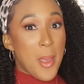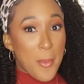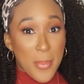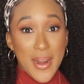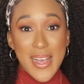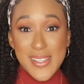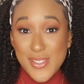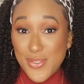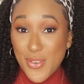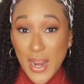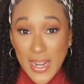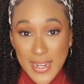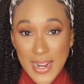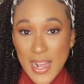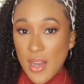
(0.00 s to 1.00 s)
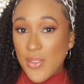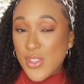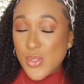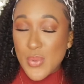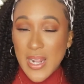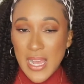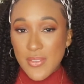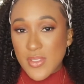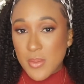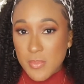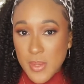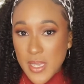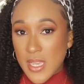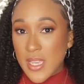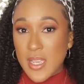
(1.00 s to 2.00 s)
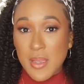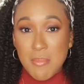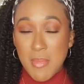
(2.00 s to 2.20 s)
but as of right now, this would have to be